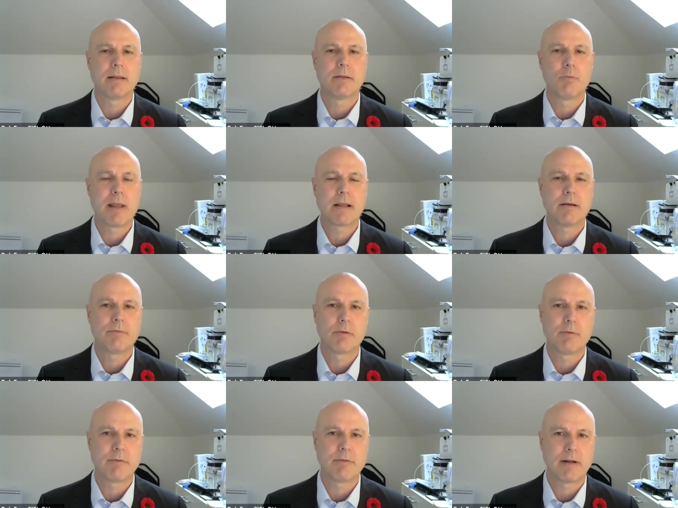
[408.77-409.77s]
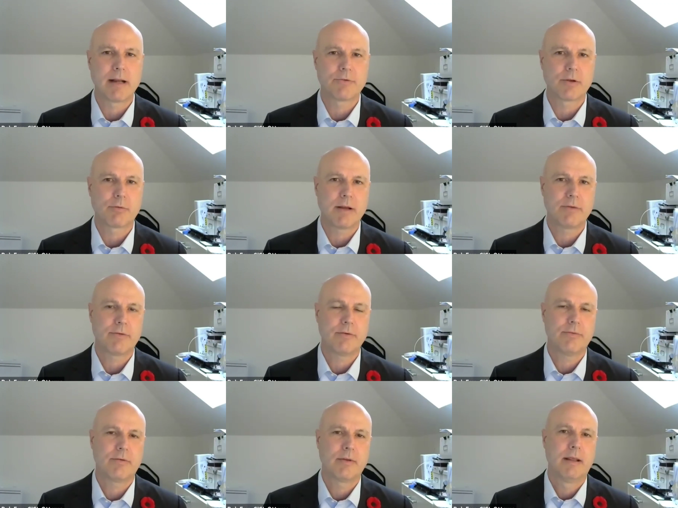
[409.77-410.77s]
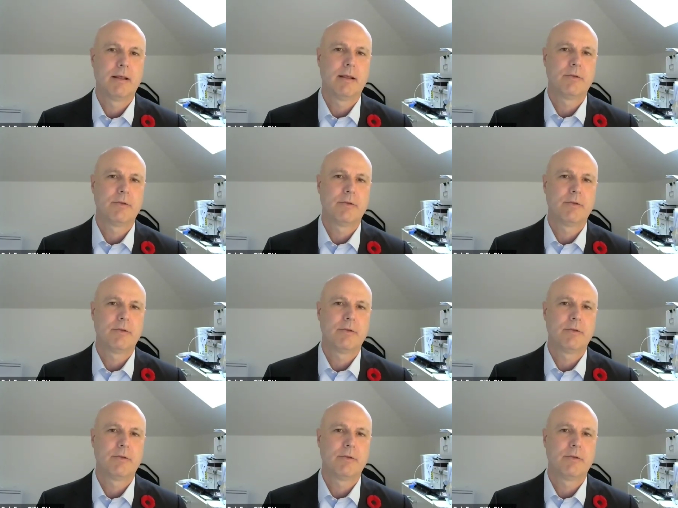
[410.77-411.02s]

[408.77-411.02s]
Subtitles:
in the wake of the great financial crisis.